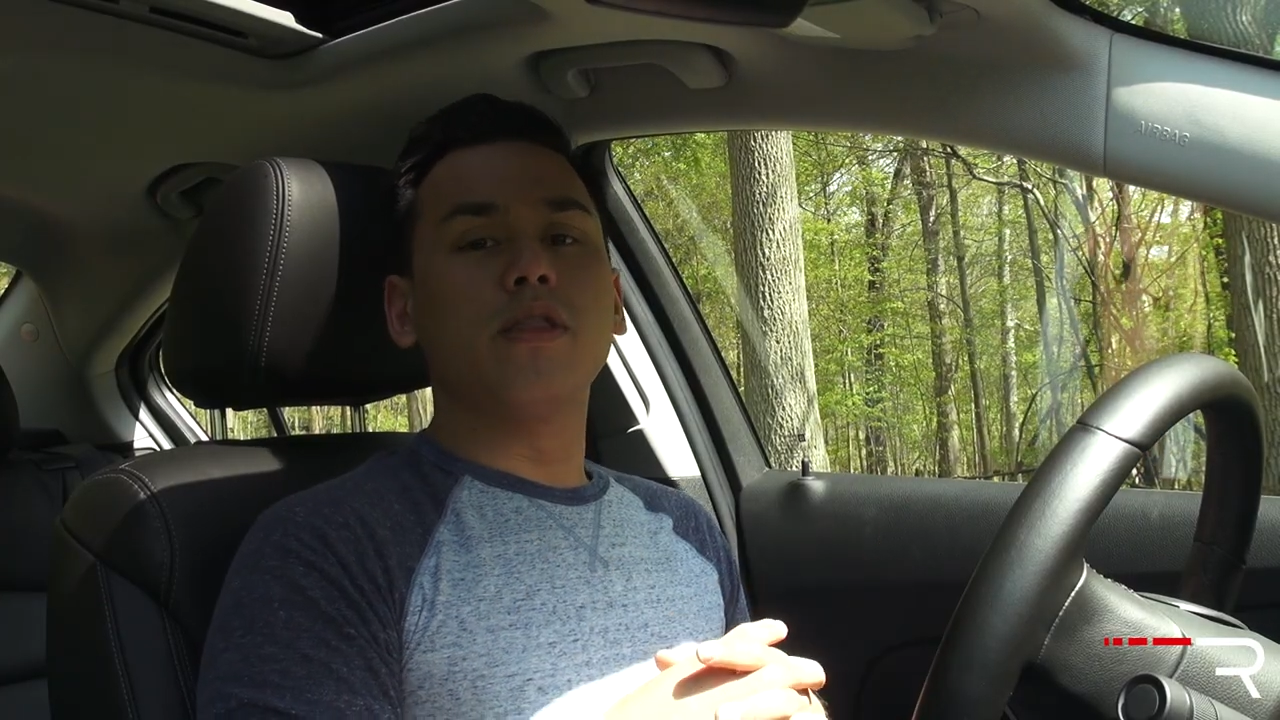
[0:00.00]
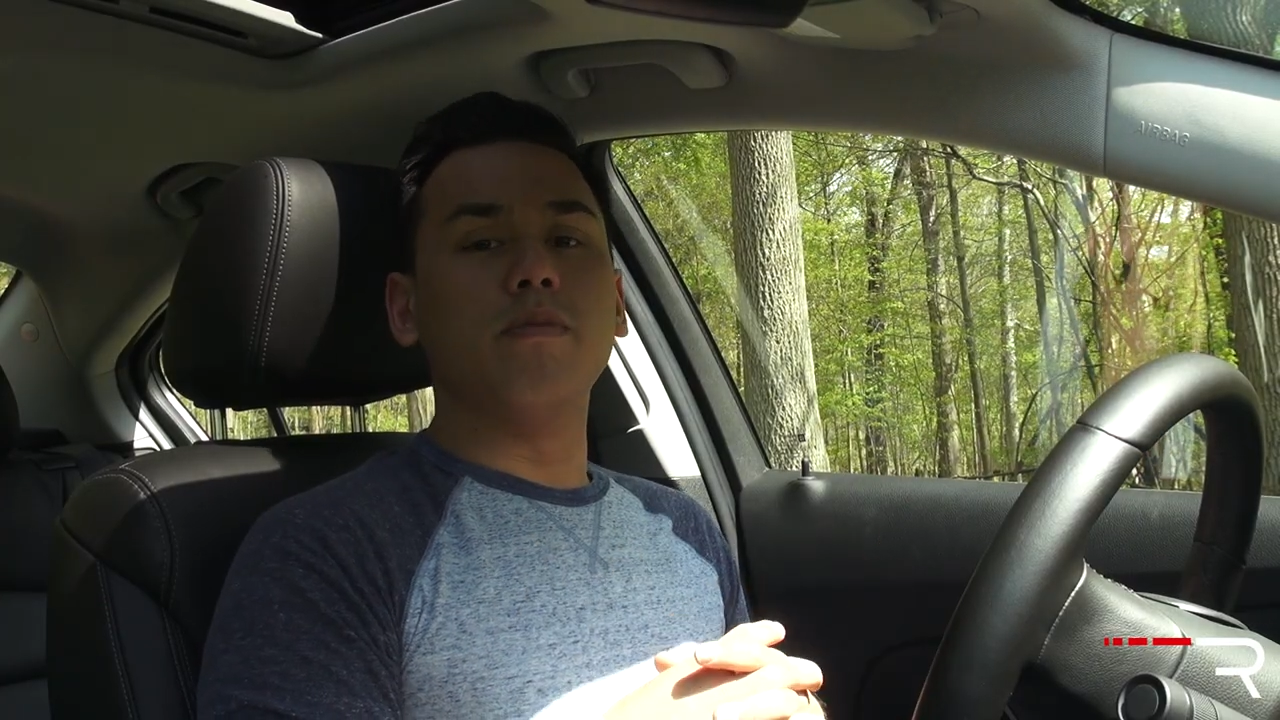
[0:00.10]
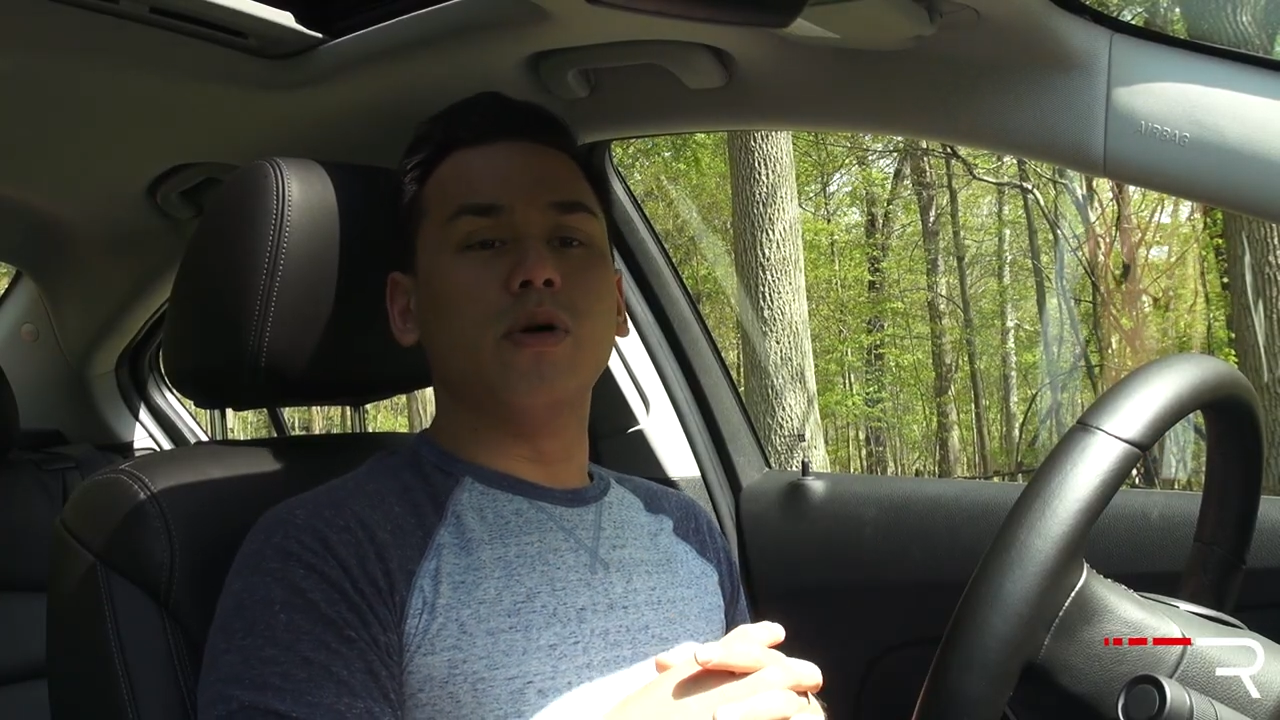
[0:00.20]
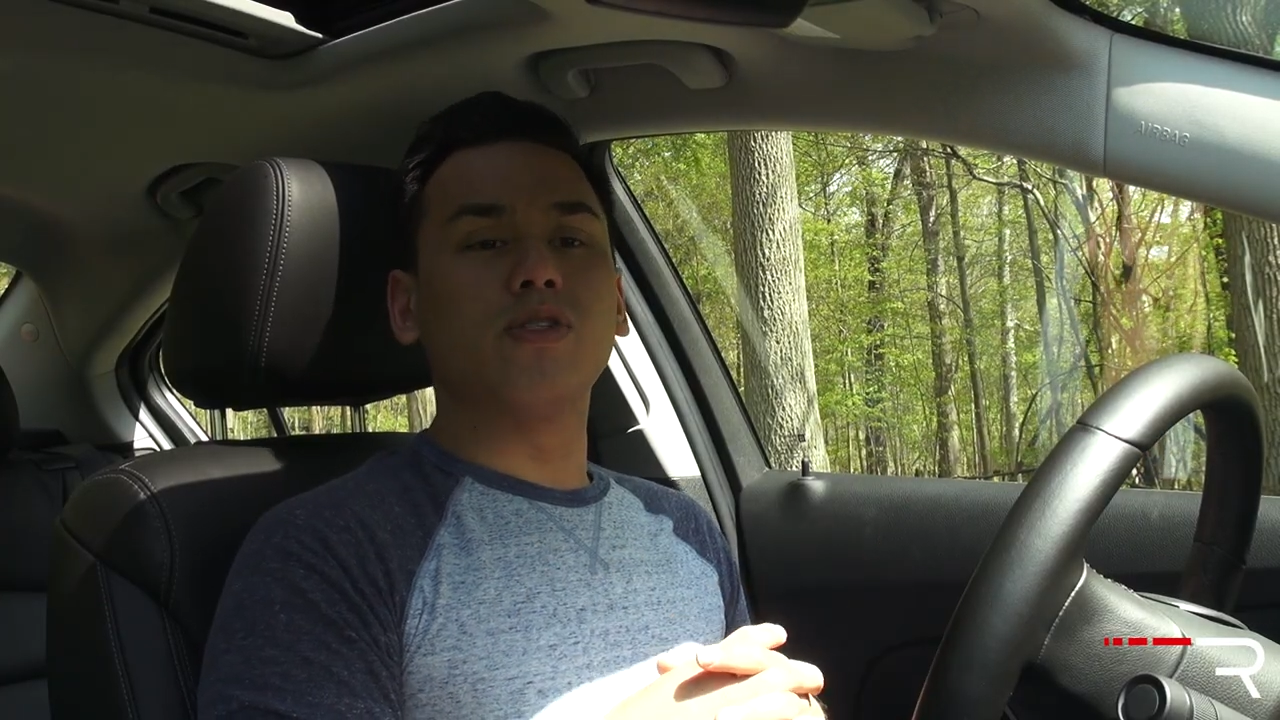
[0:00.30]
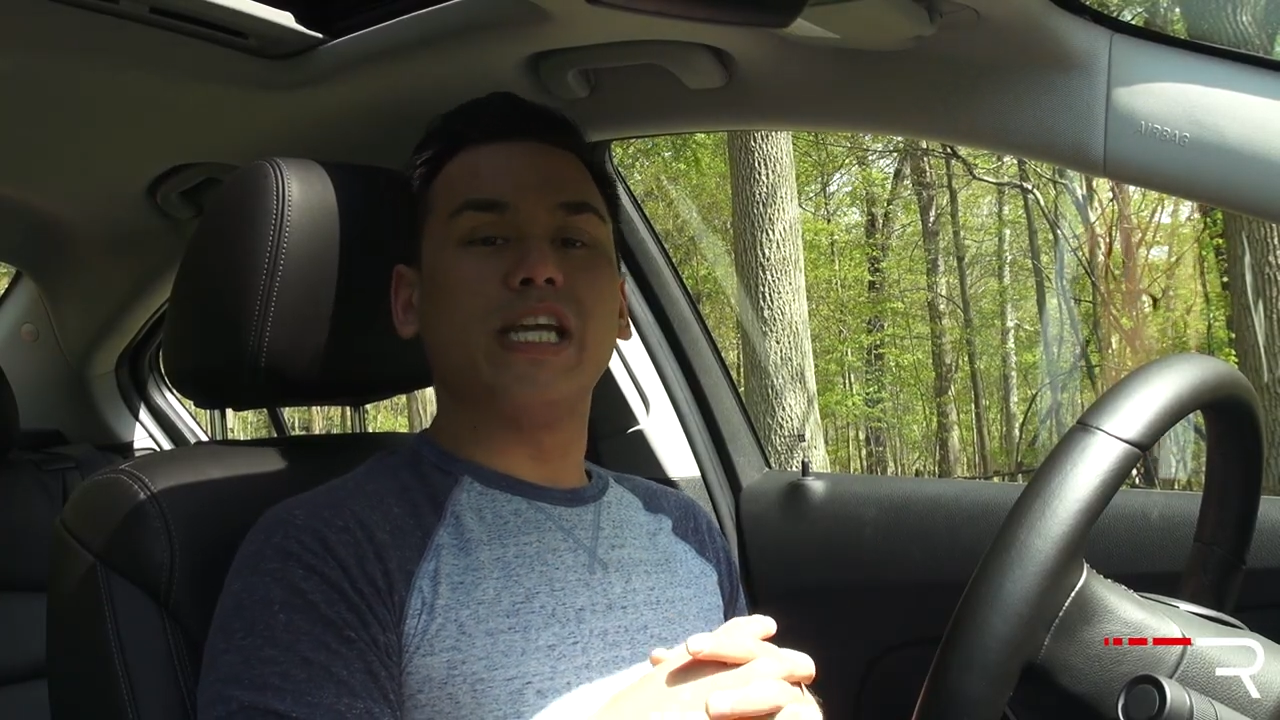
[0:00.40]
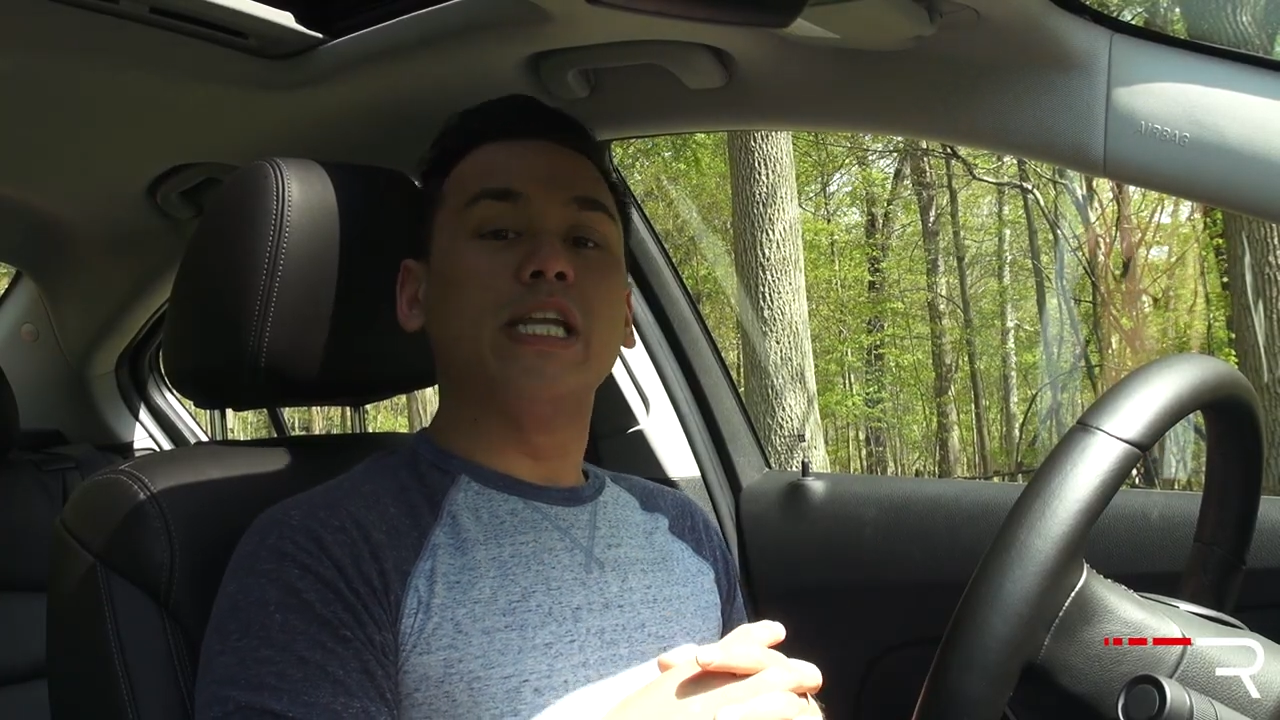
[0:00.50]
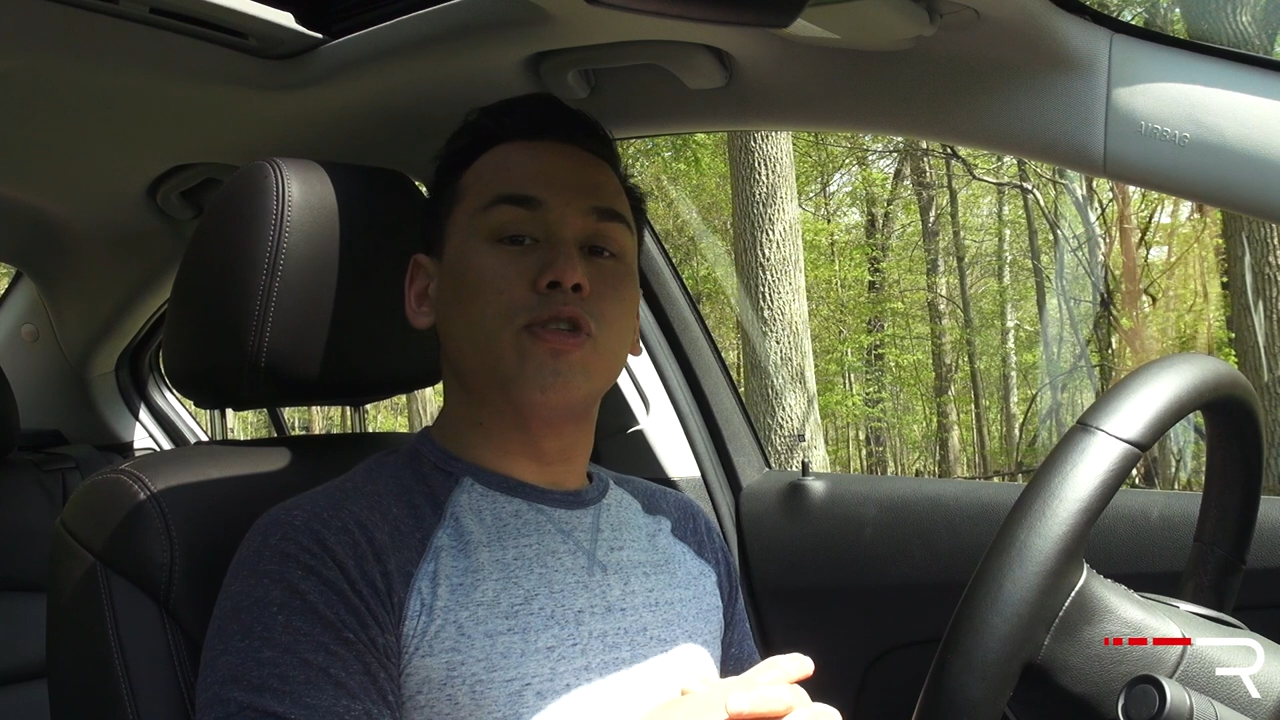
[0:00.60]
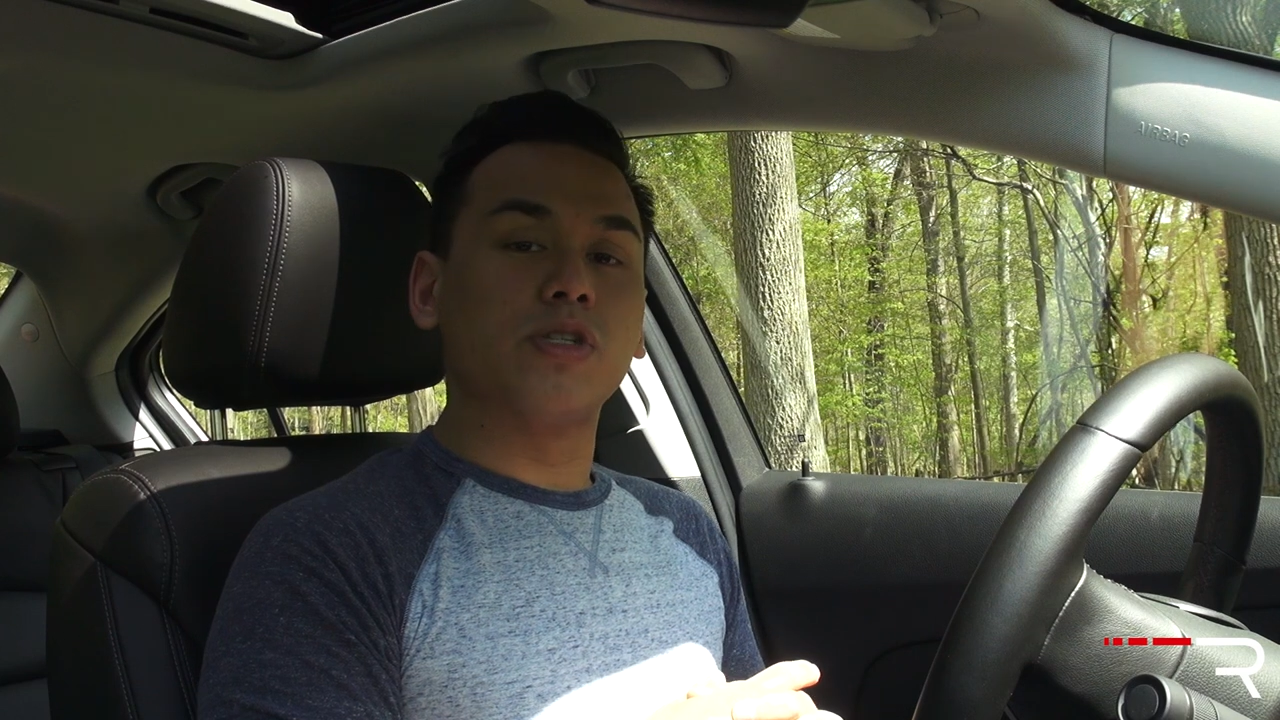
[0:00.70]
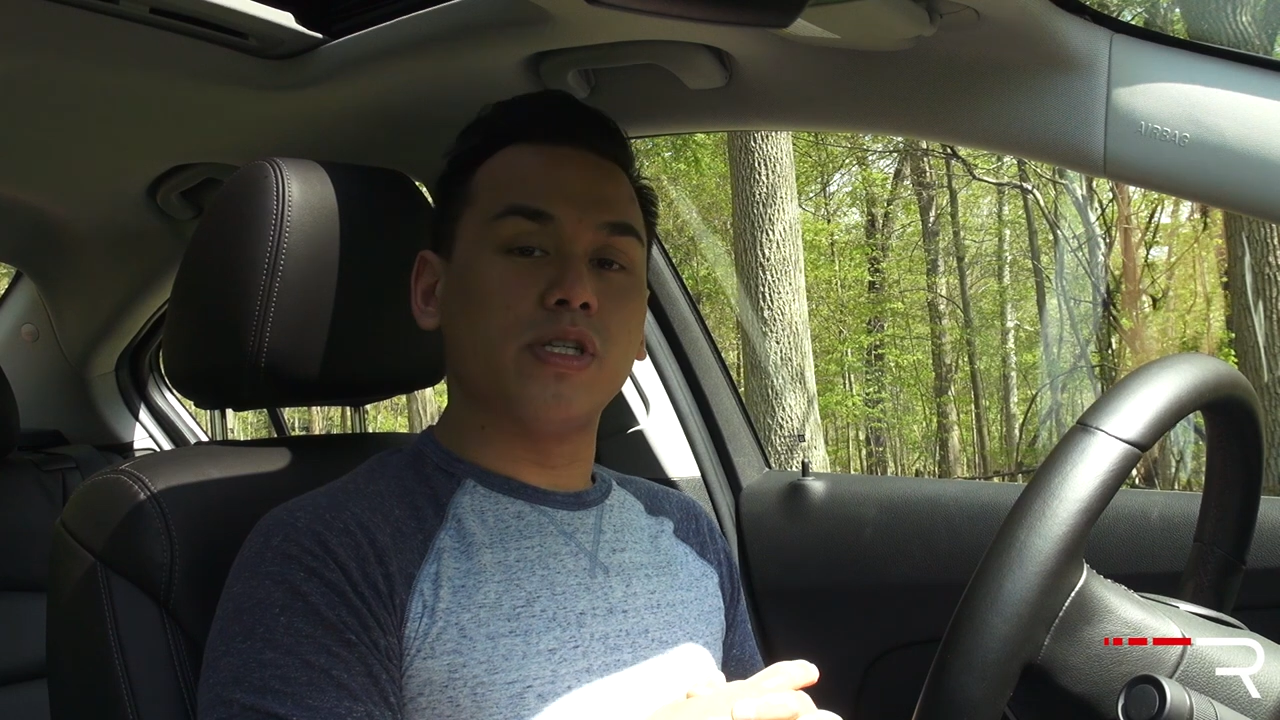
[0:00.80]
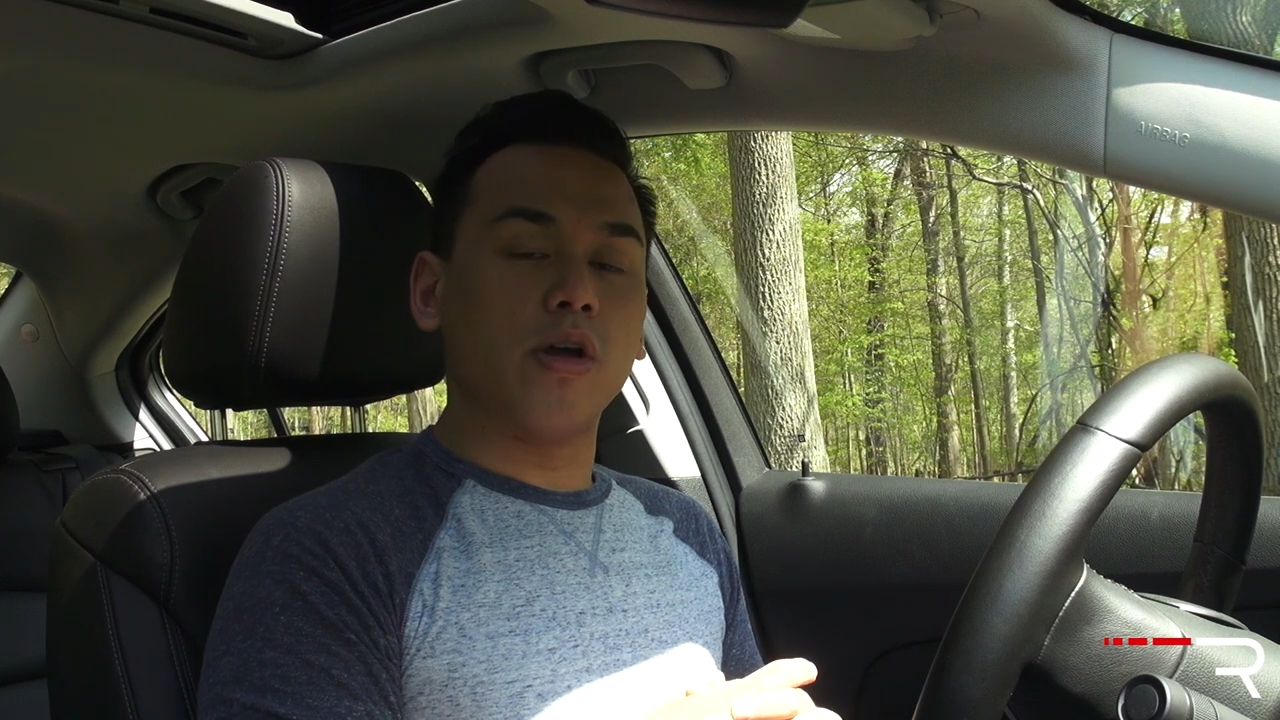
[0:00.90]
the most
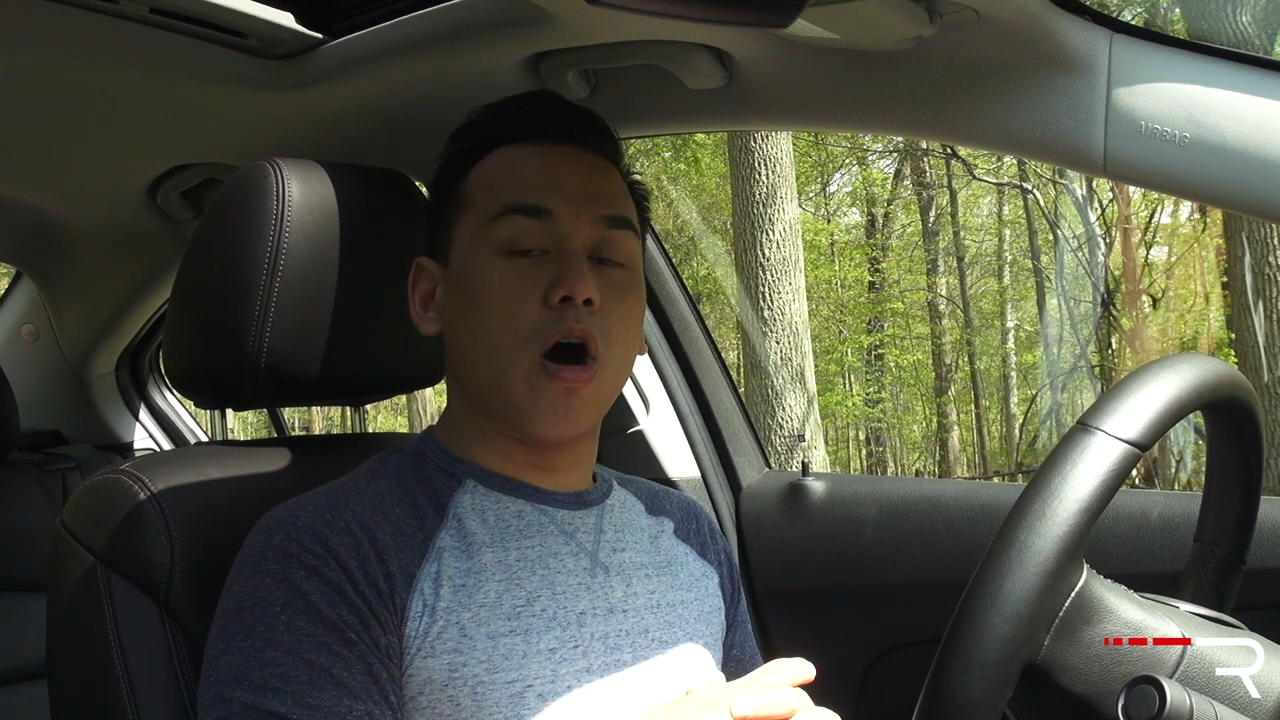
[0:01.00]
interesting